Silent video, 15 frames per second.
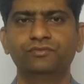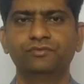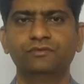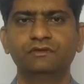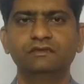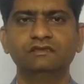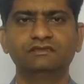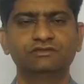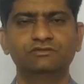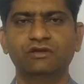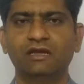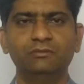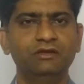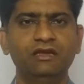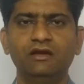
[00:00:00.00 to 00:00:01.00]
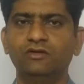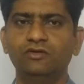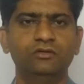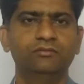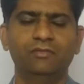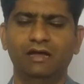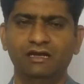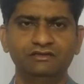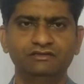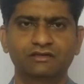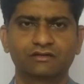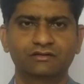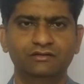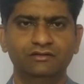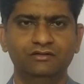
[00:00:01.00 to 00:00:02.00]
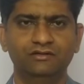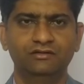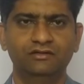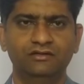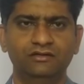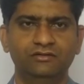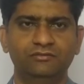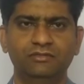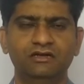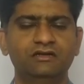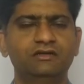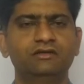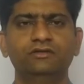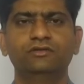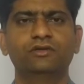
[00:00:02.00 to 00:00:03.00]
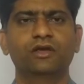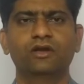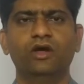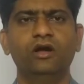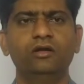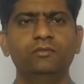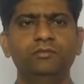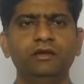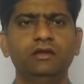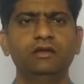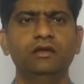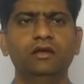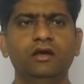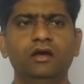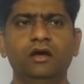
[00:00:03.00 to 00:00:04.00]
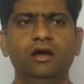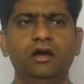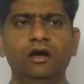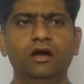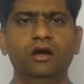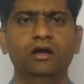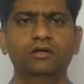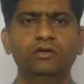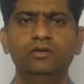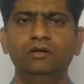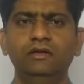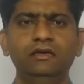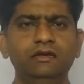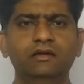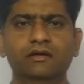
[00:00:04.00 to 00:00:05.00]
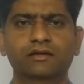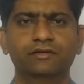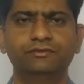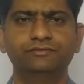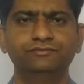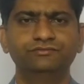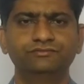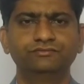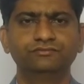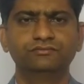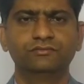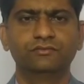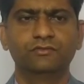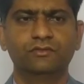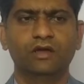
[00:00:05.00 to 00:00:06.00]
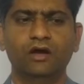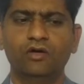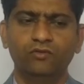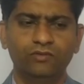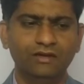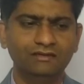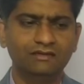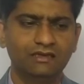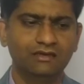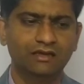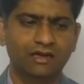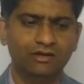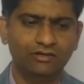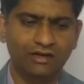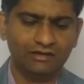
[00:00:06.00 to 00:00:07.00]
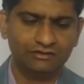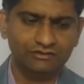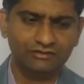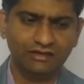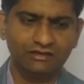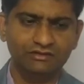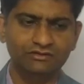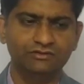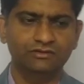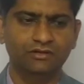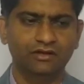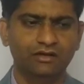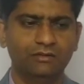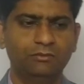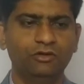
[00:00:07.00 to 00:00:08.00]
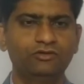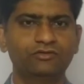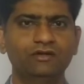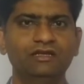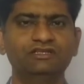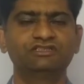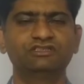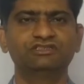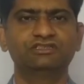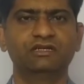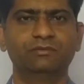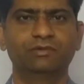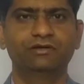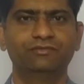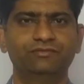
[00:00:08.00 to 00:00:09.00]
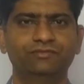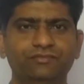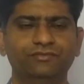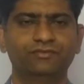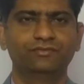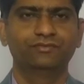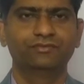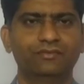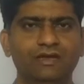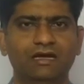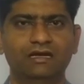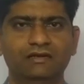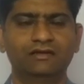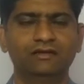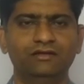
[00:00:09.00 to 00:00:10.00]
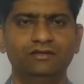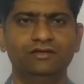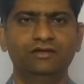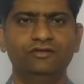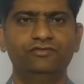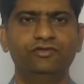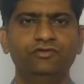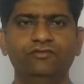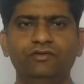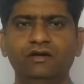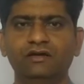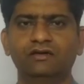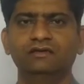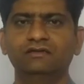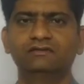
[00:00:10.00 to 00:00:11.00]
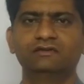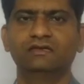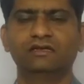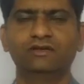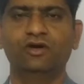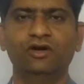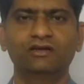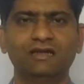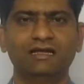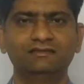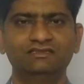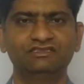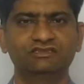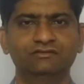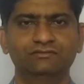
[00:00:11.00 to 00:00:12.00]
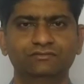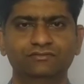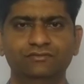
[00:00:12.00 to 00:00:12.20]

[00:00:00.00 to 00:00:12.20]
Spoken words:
Yes, you can be a good manager, but you cannot be a good leader. Now, one thing I would like to tell you about relationship, that if you work in certain organization